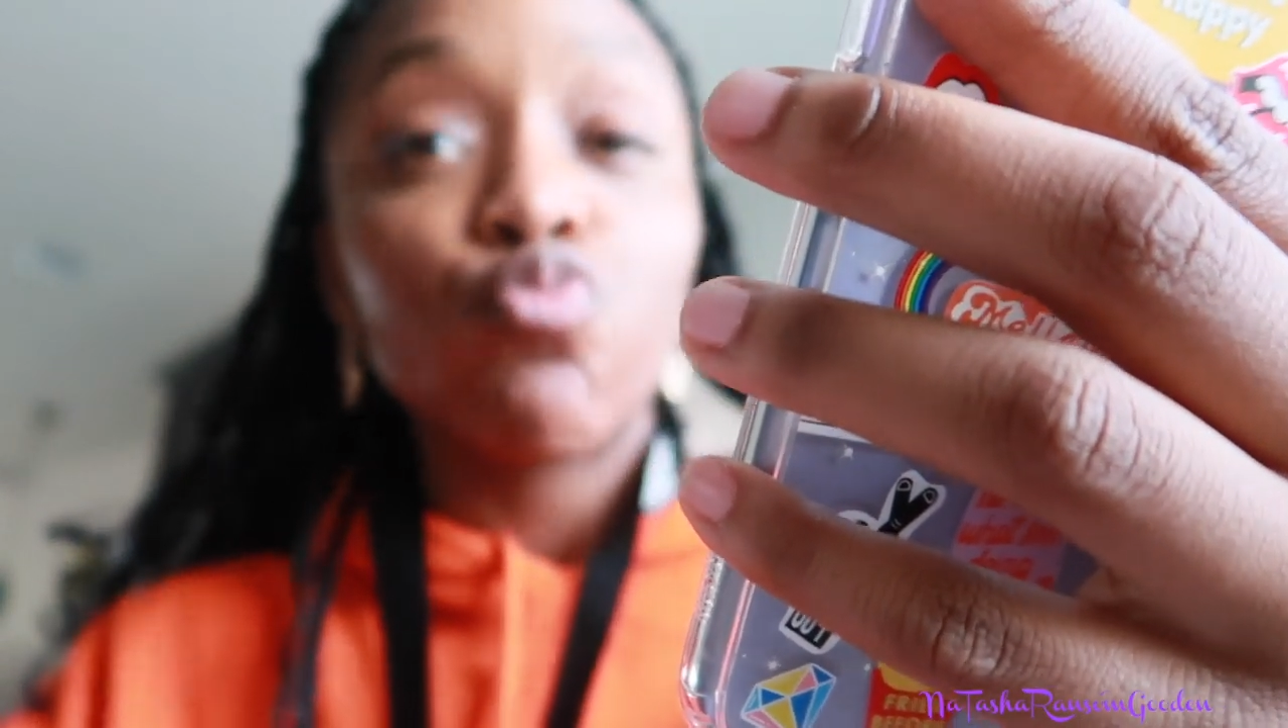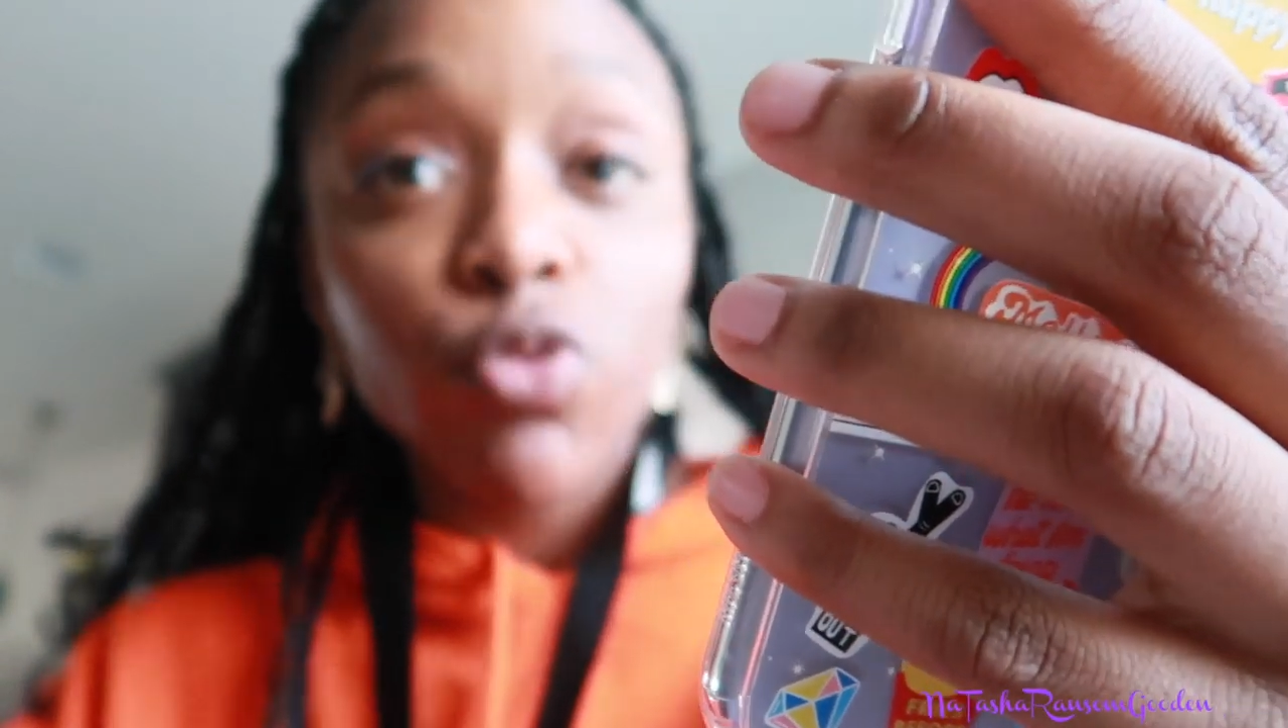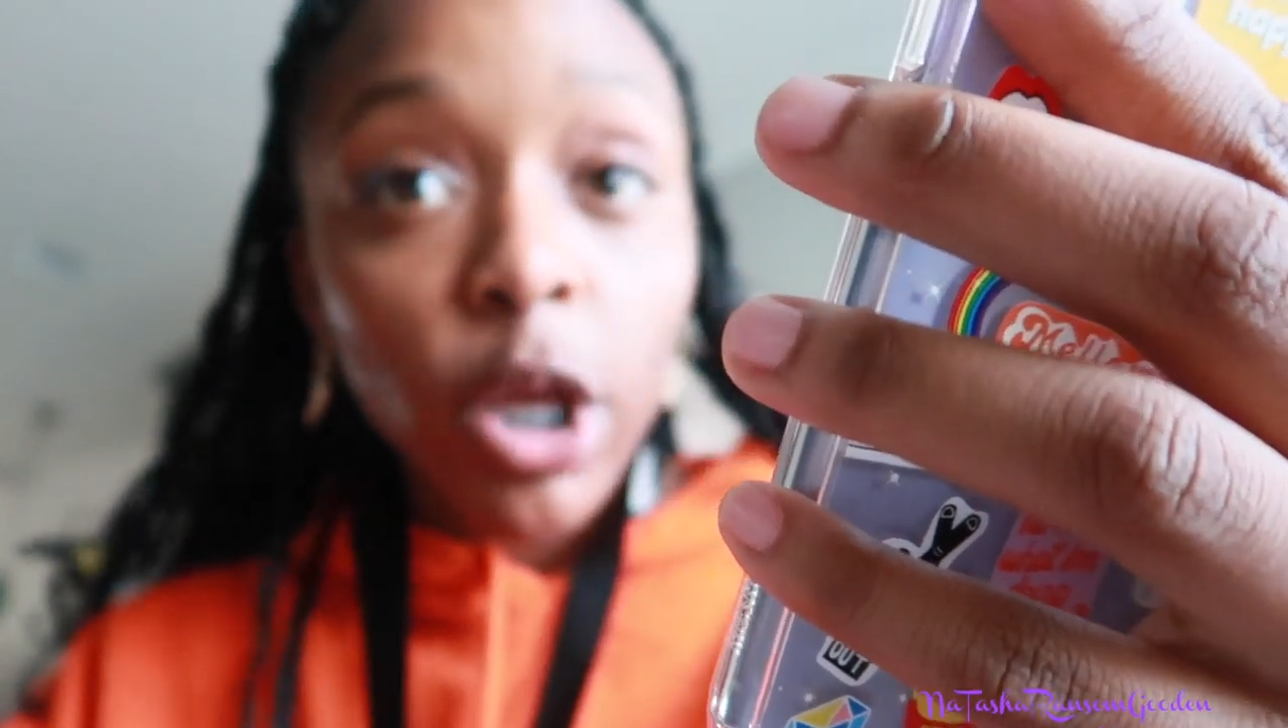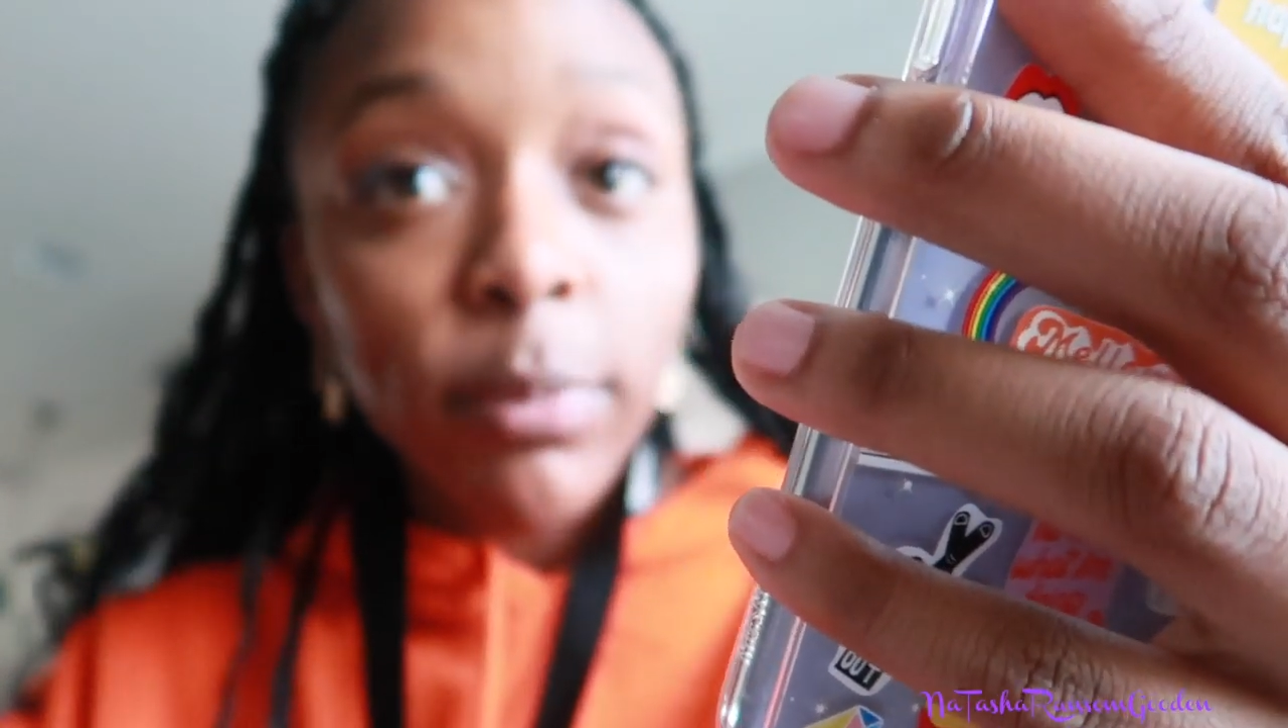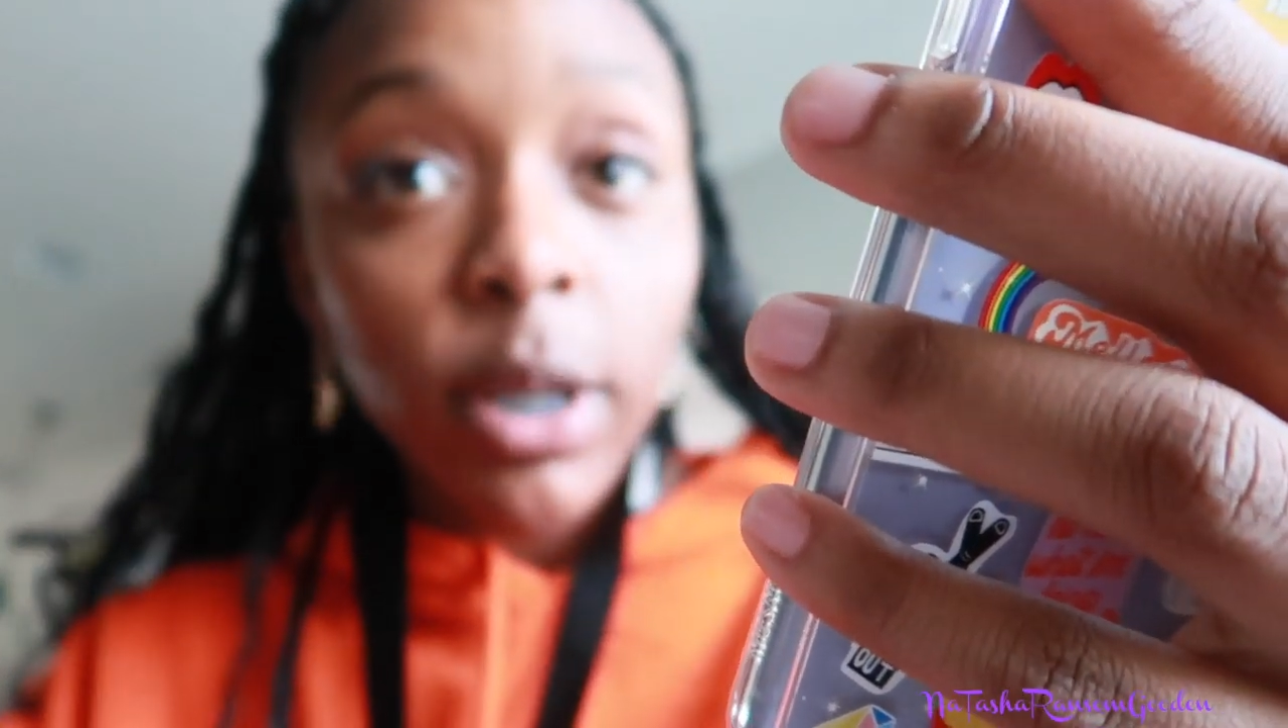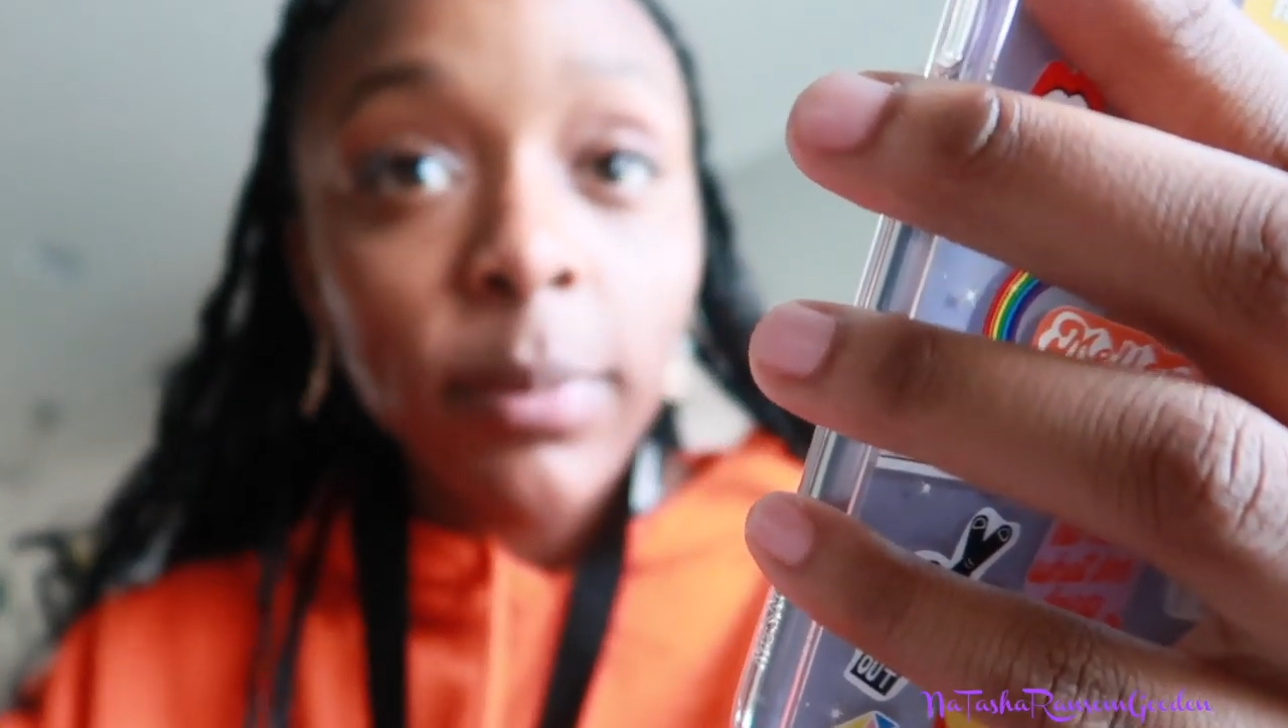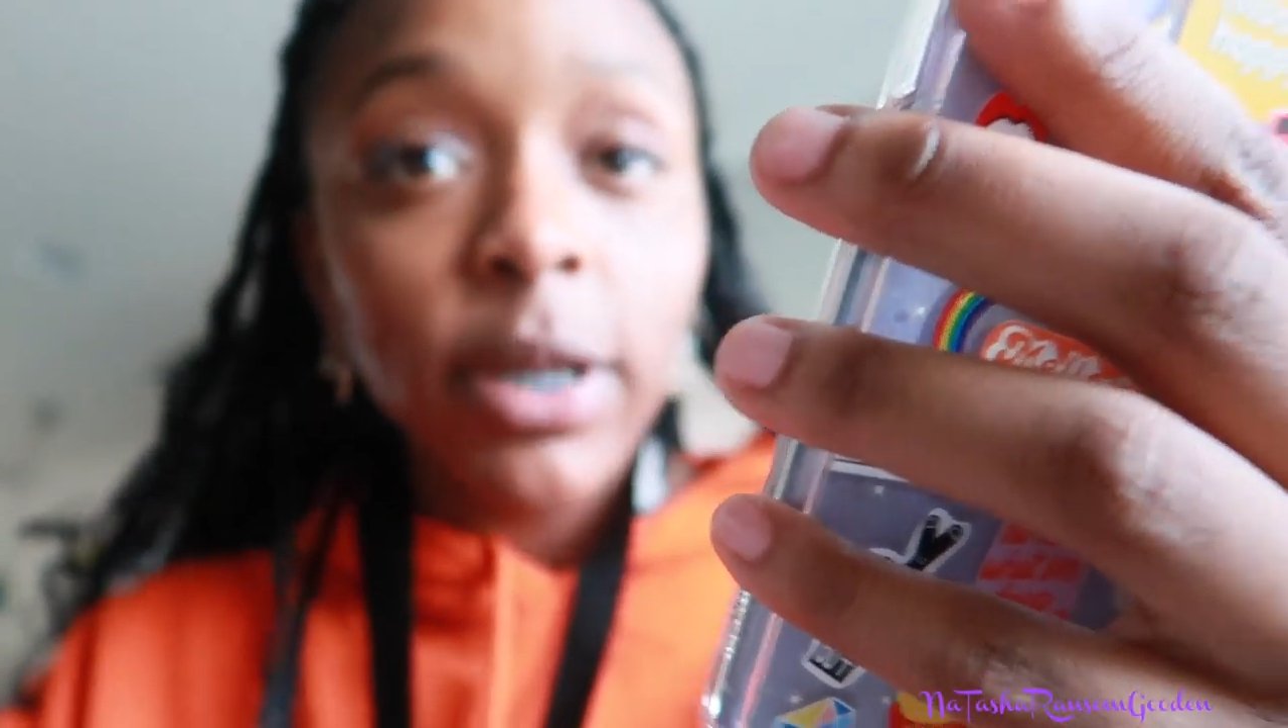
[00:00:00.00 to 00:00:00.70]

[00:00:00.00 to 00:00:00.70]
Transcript: like me